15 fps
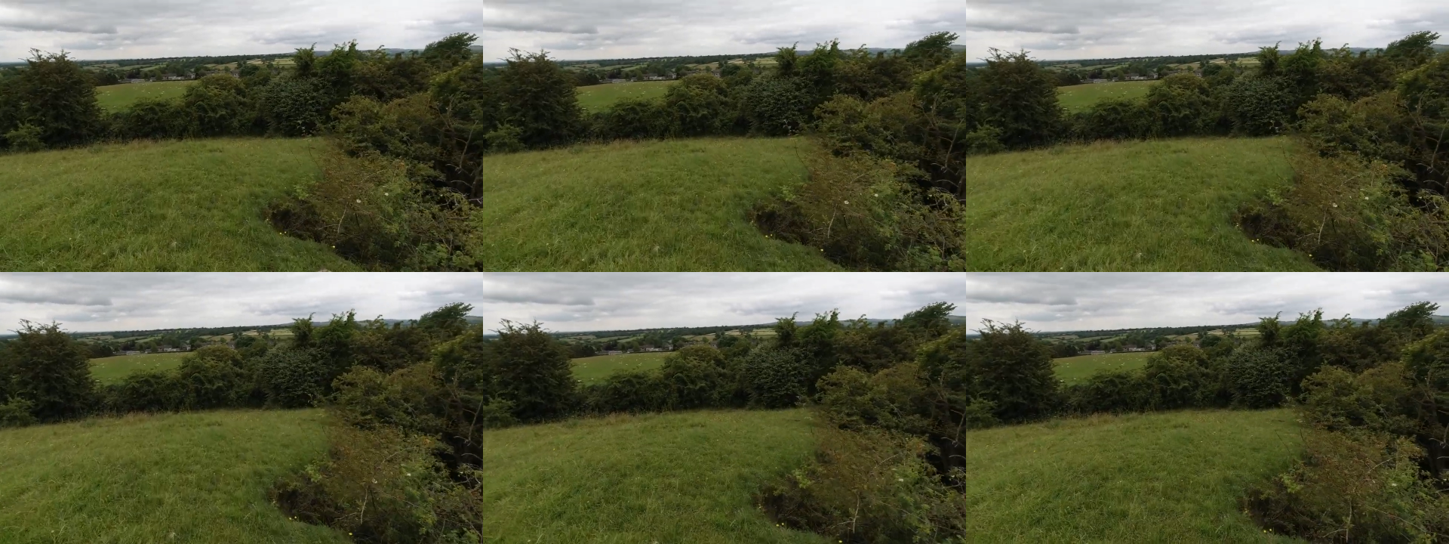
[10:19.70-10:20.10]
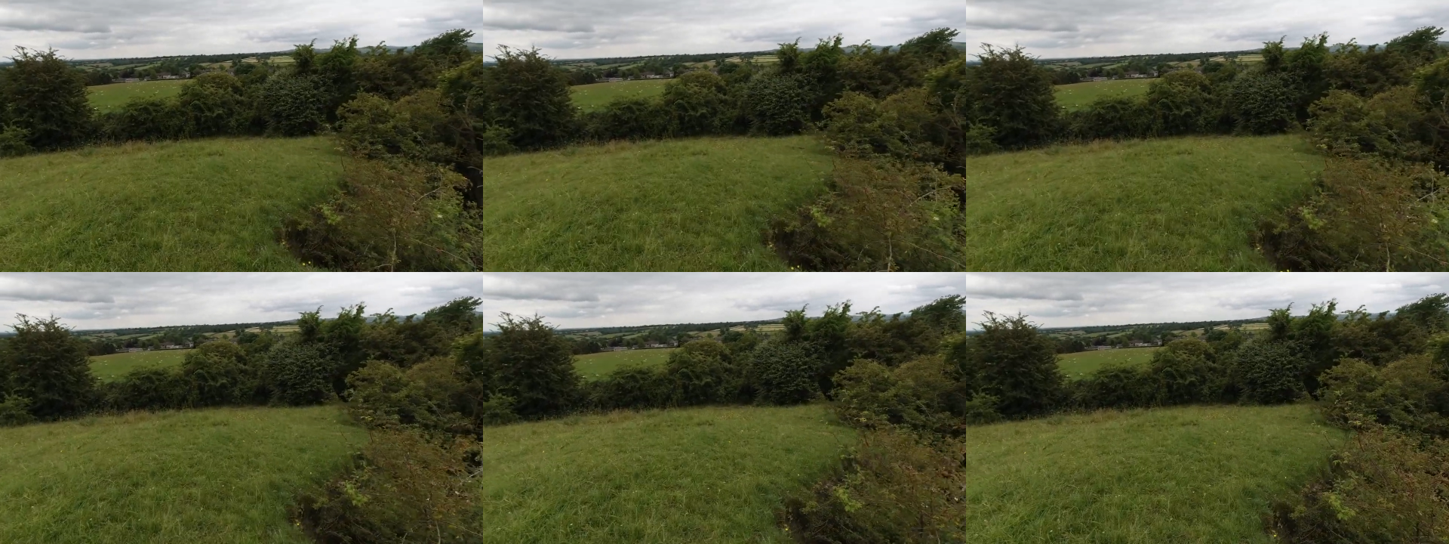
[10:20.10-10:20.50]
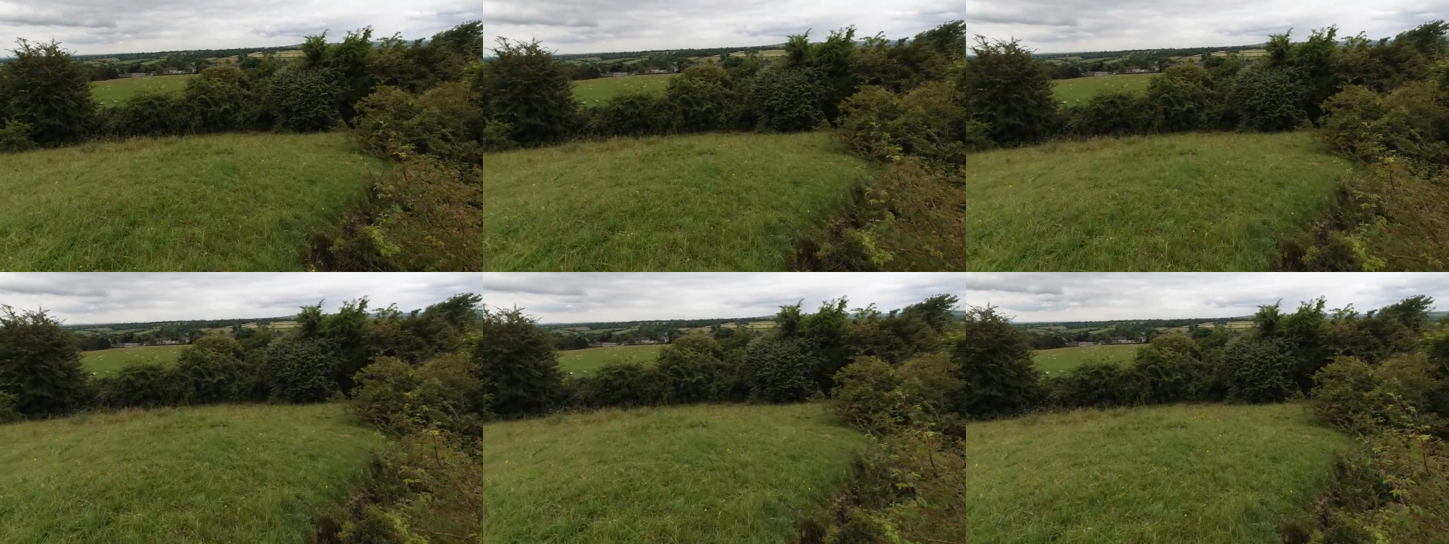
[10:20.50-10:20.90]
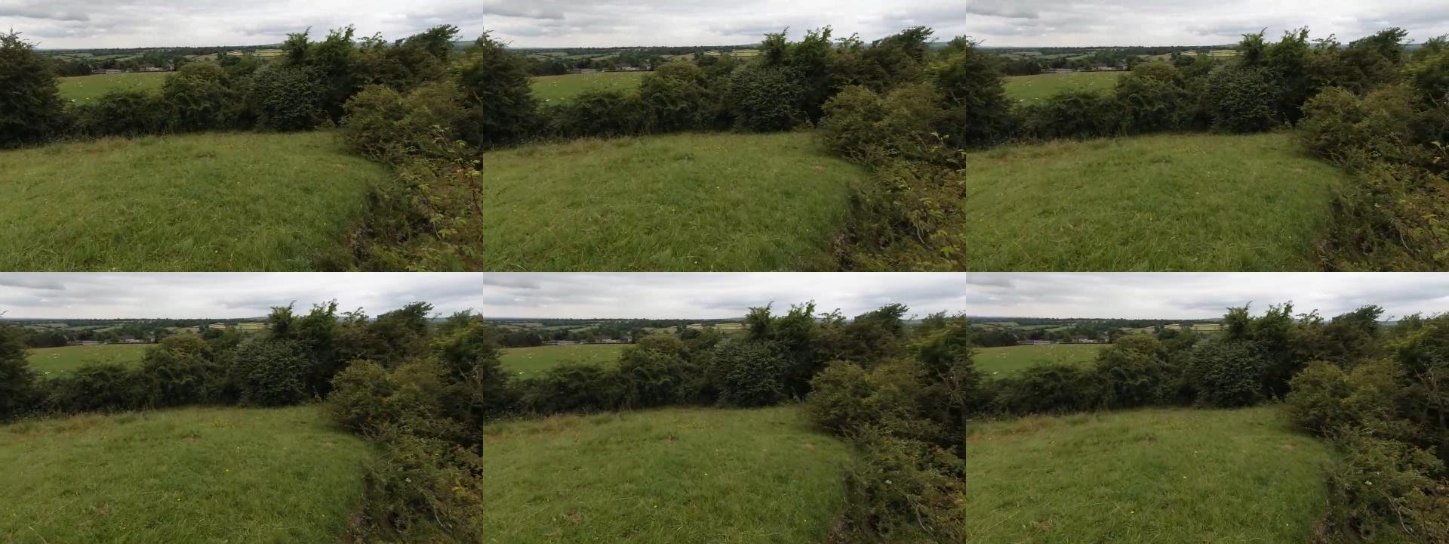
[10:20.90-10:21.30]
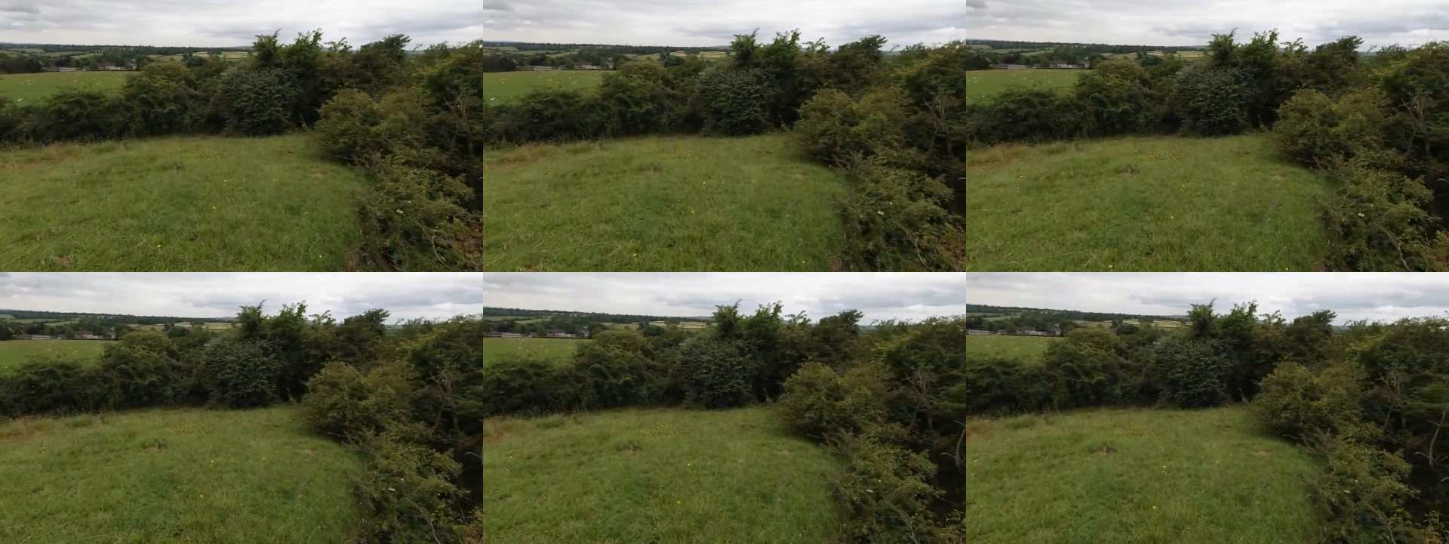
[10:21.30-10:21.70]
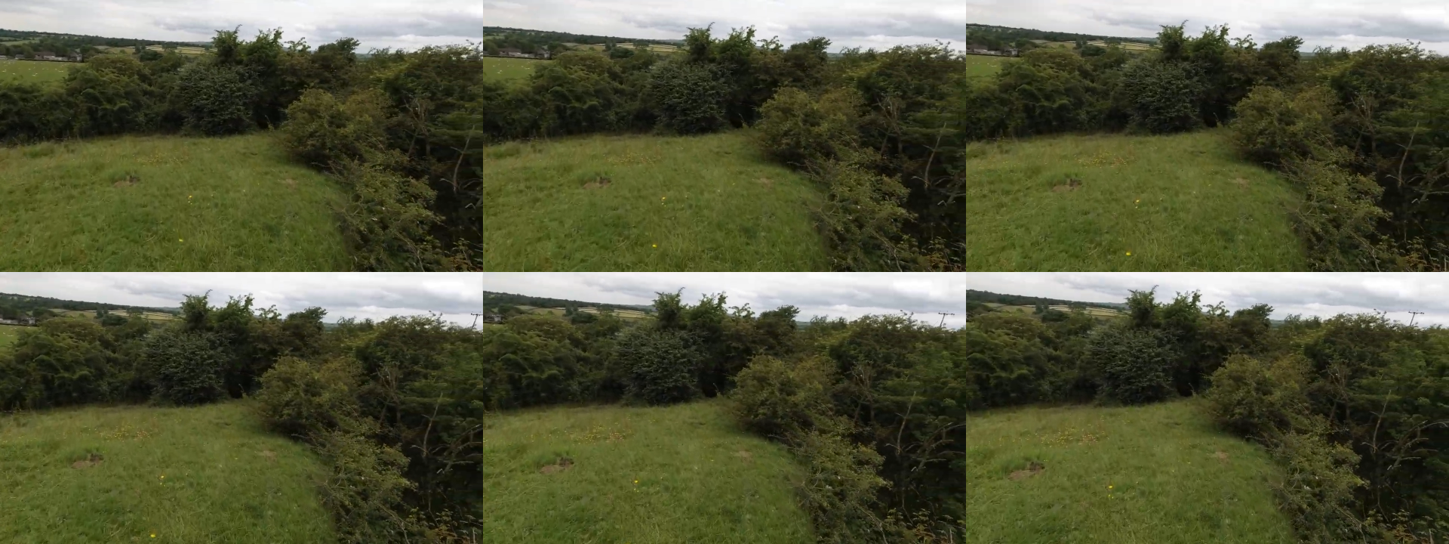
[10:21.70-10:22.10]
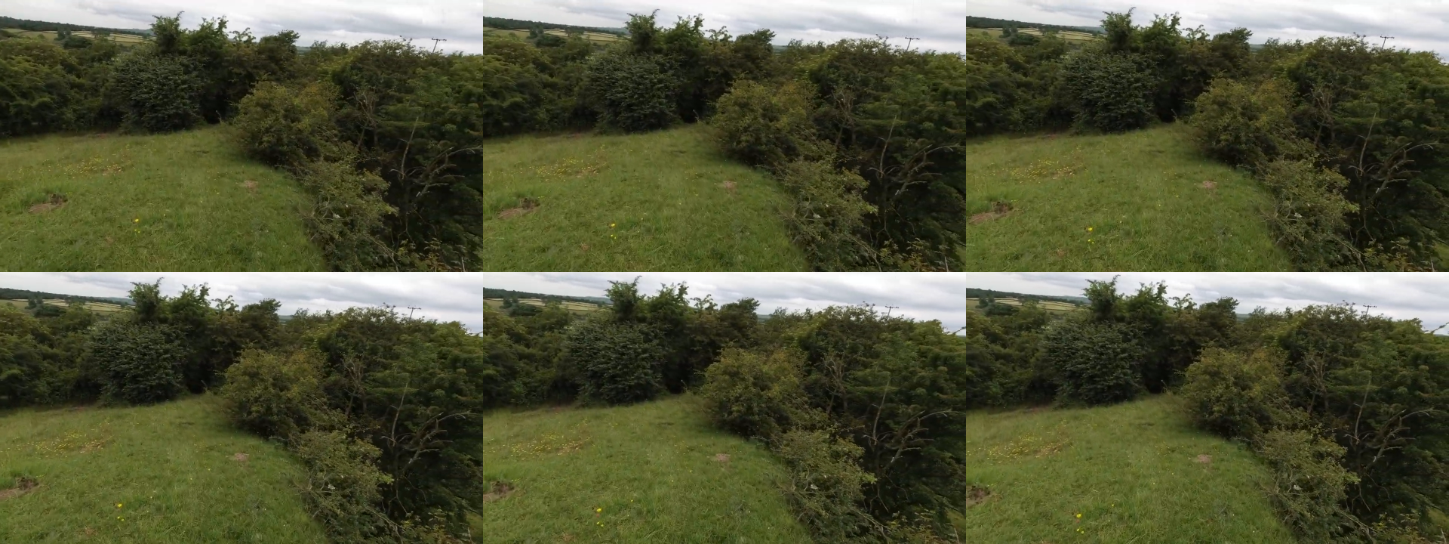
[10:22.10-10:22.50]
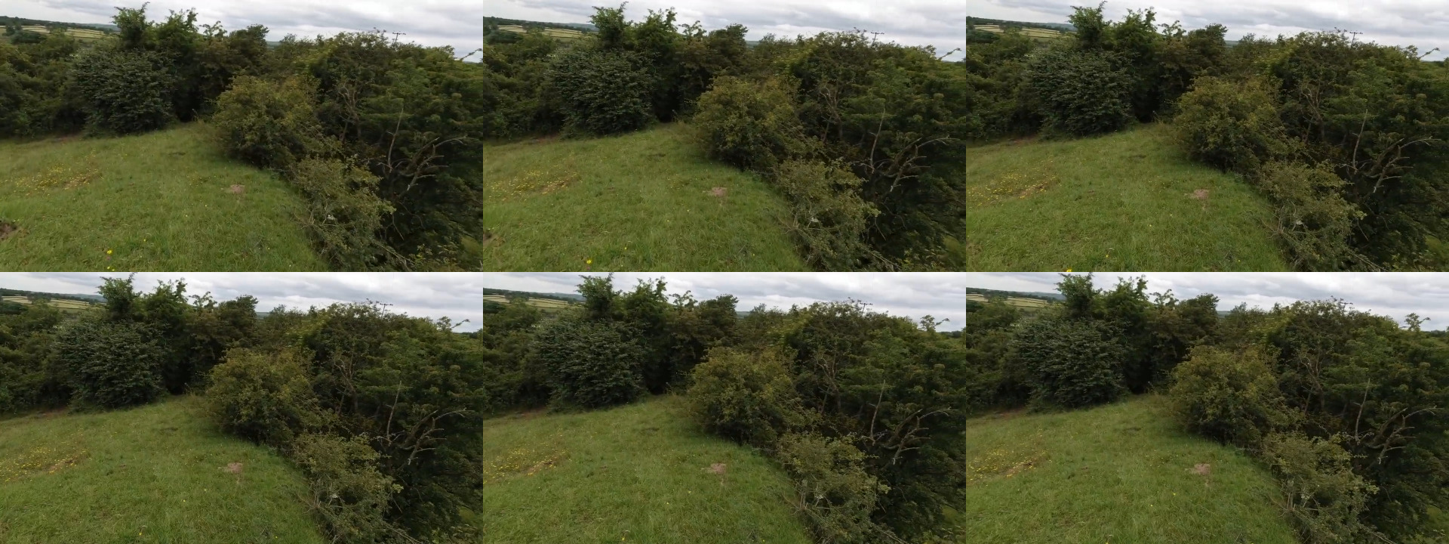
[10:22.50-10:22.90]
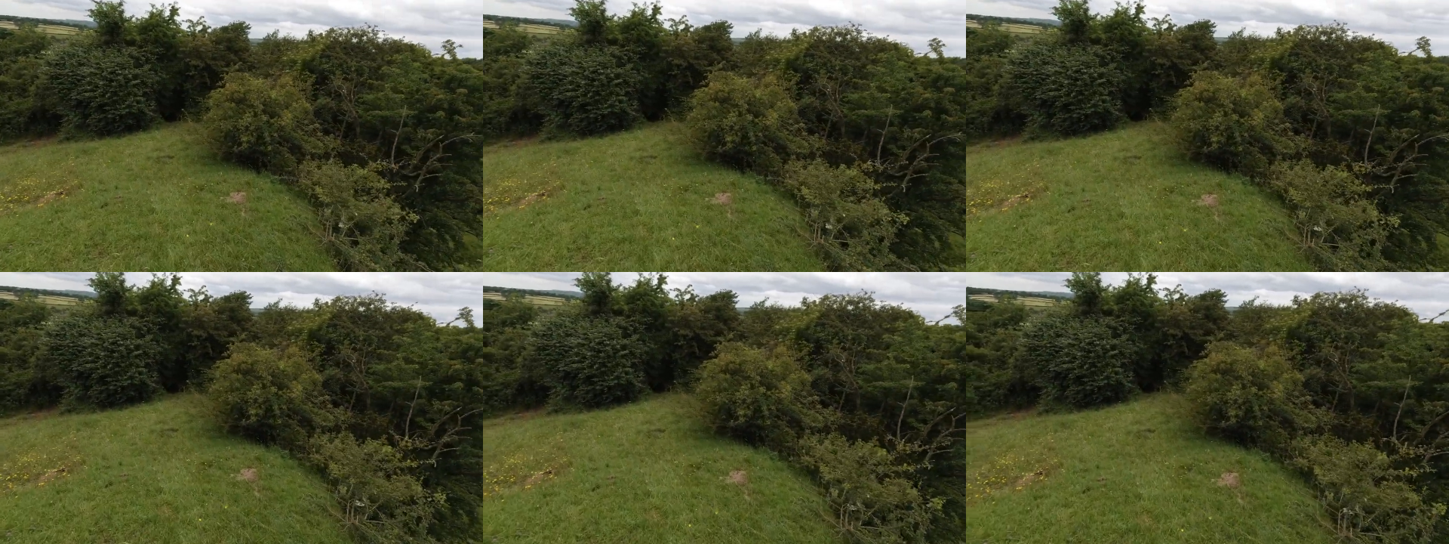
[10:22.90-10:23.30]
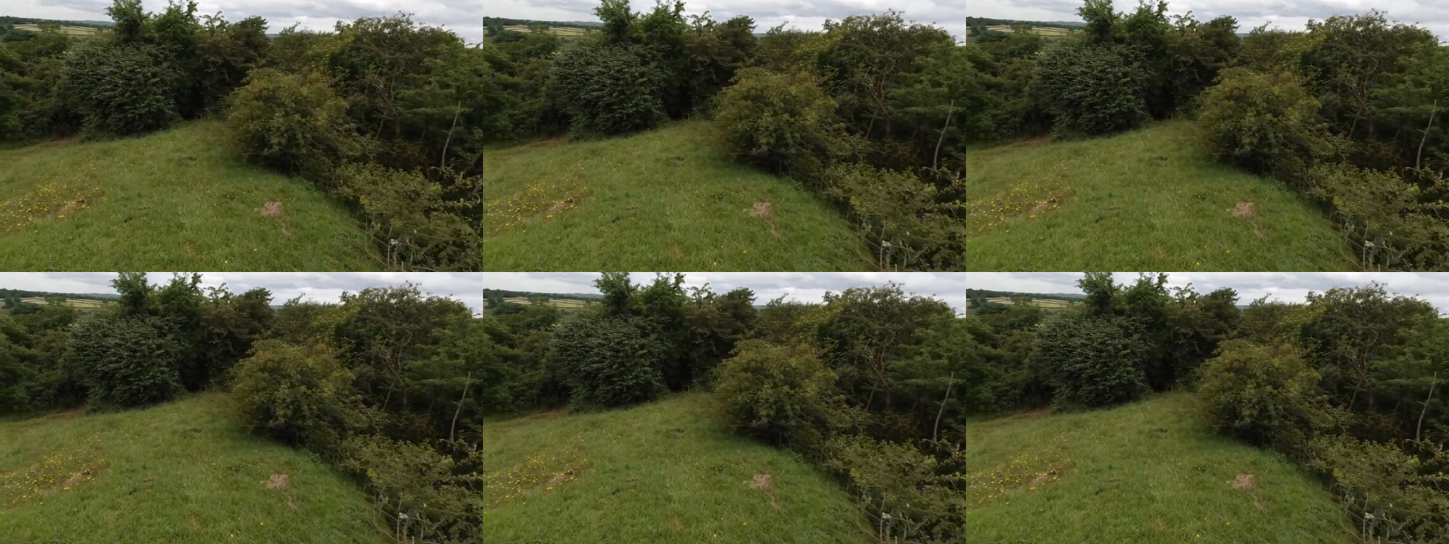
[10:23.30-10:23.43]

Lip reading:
Nobody's mouth can be seen.